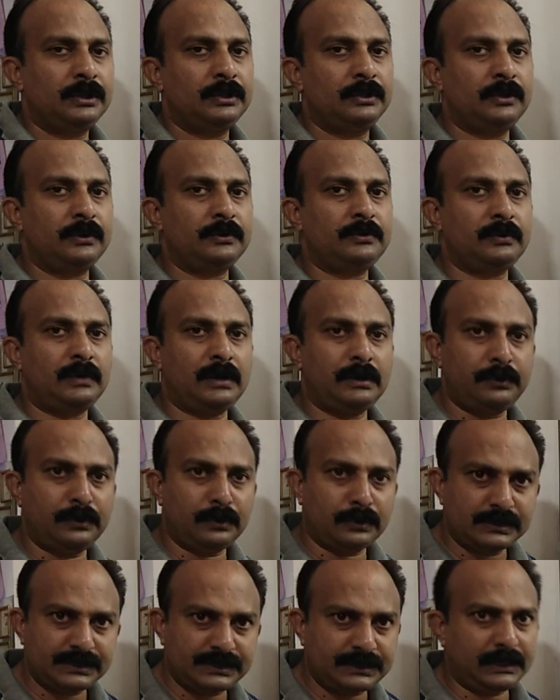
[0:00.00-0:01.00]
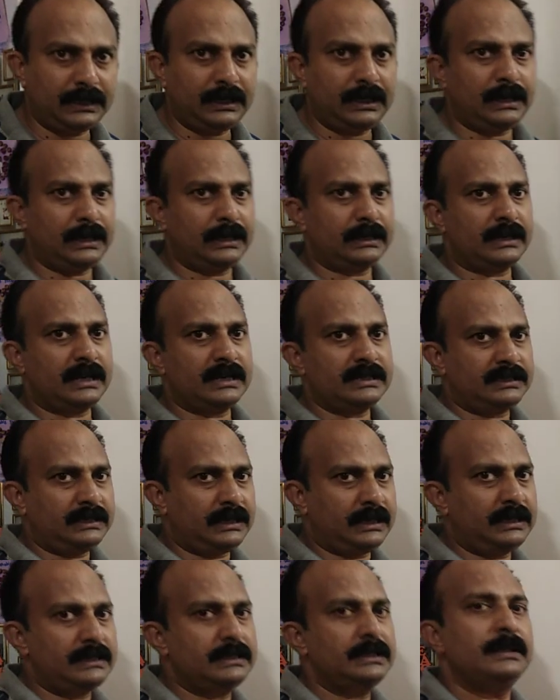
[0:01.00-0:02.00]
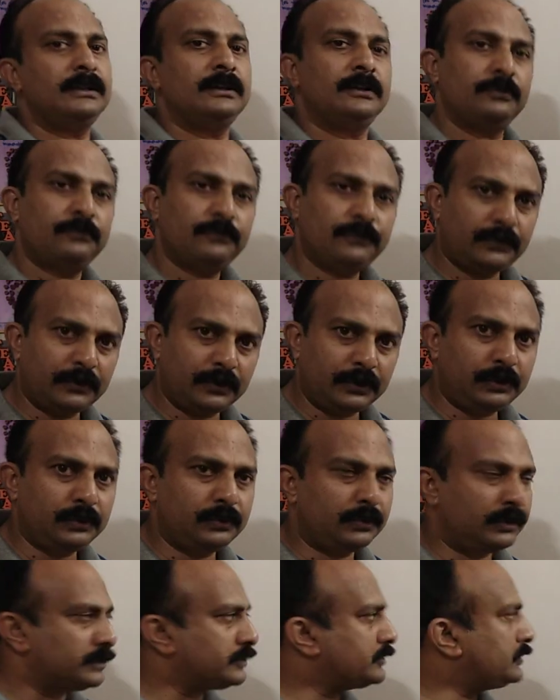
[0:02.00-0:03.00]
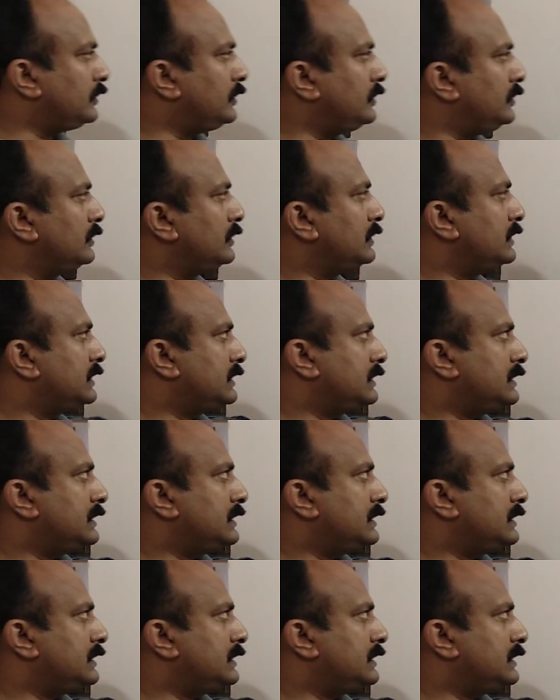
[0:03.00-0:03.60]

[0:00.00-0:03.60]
Those who are not studied in class 8, for you also,